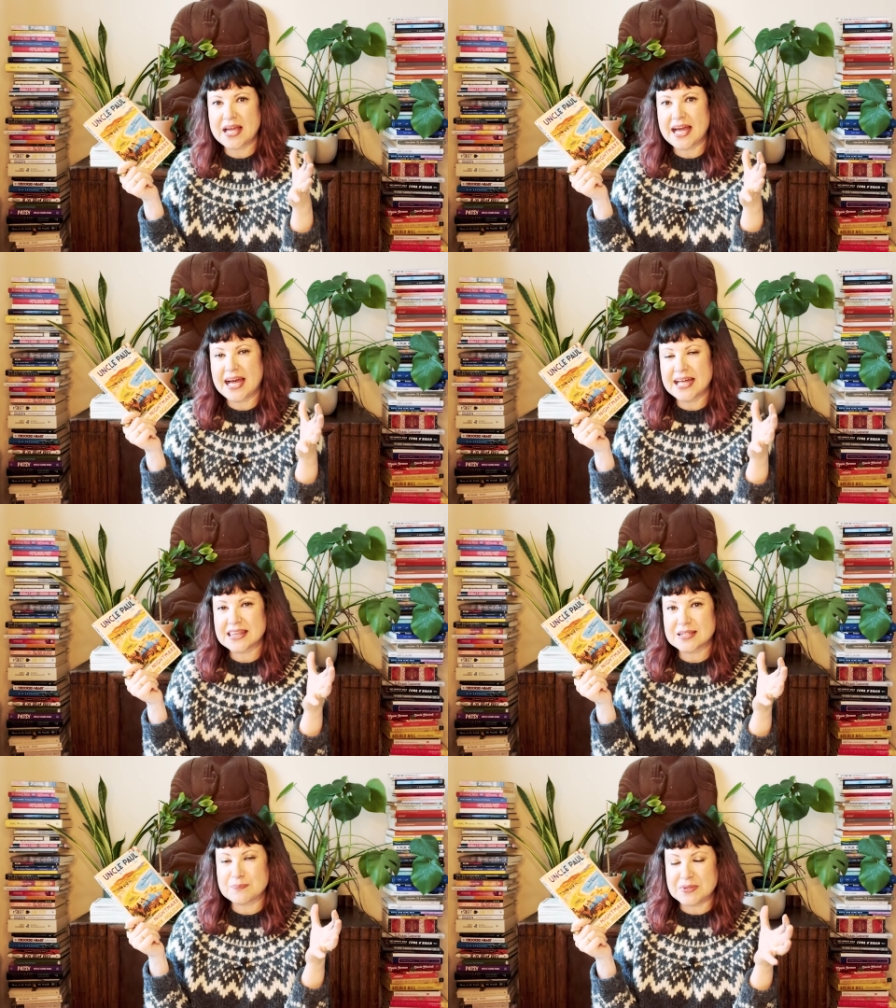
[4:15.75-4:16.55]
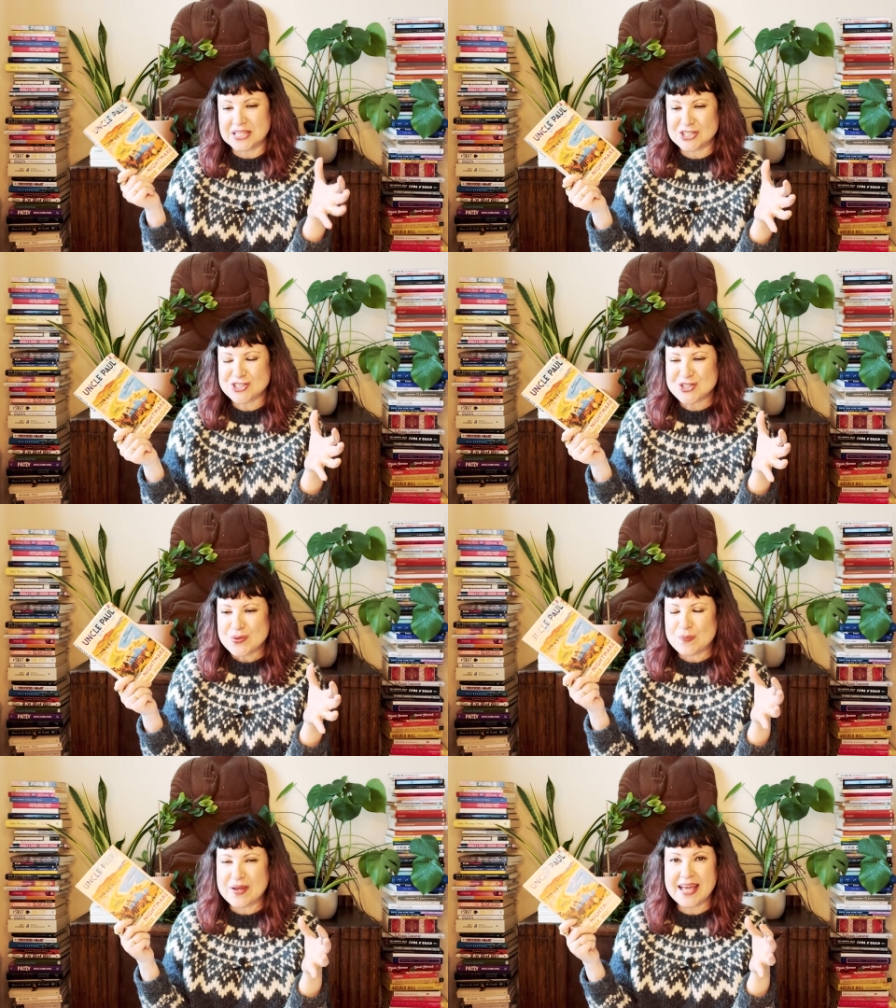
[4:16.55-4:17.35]
at the beach,
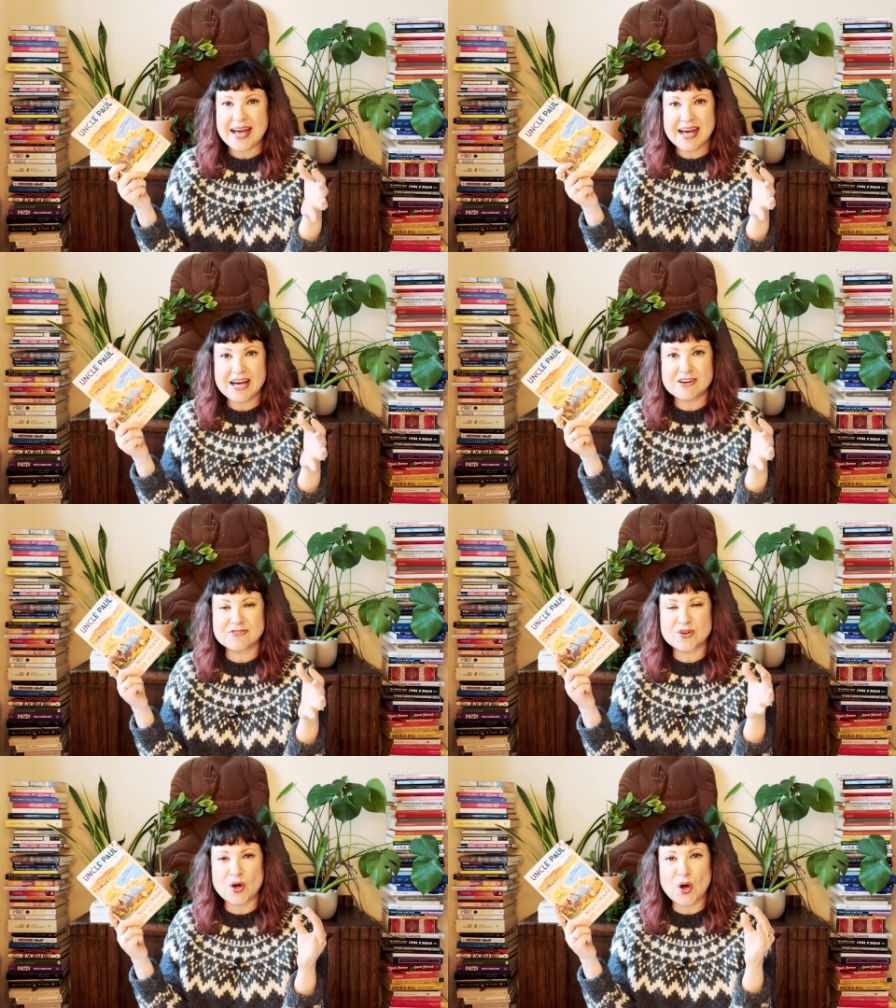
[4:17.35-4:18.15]
we have